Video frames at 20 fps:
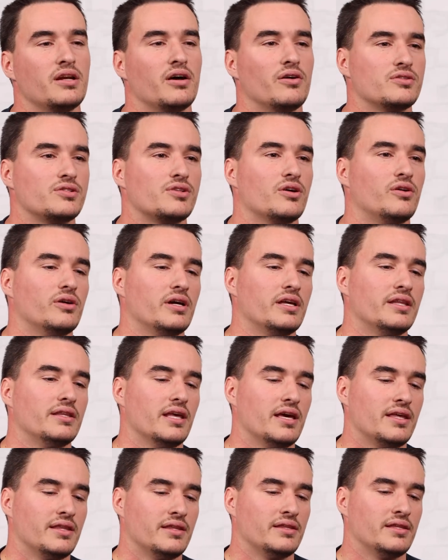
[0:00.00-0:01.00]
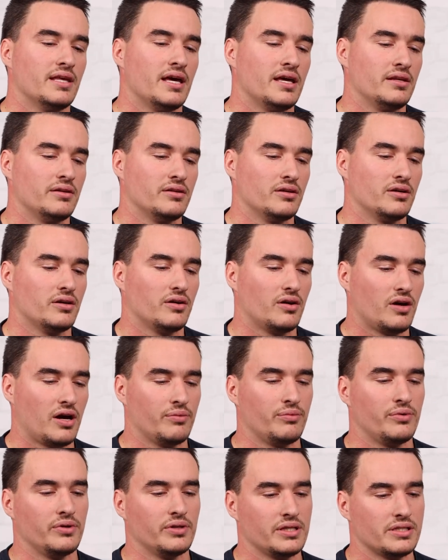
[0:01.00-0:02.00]
so, and then I
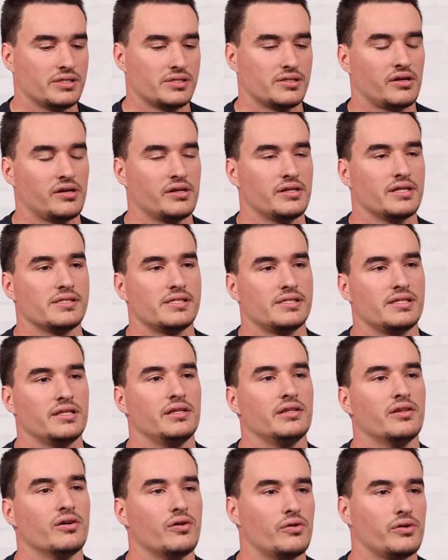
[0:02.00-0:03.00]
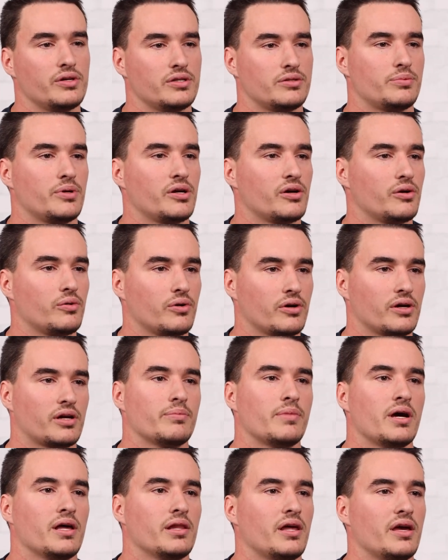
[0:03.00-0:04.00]
really started to see the Holy Spirit work in
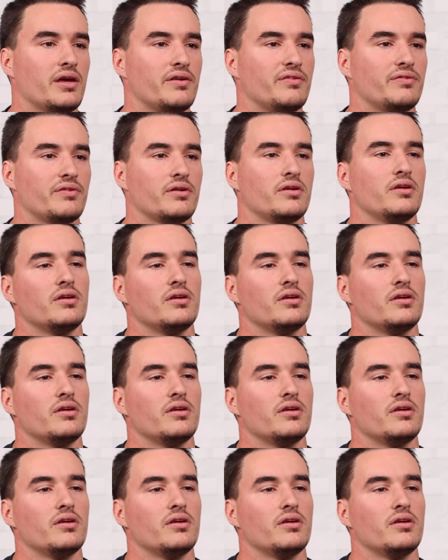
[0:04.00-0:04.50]
my life.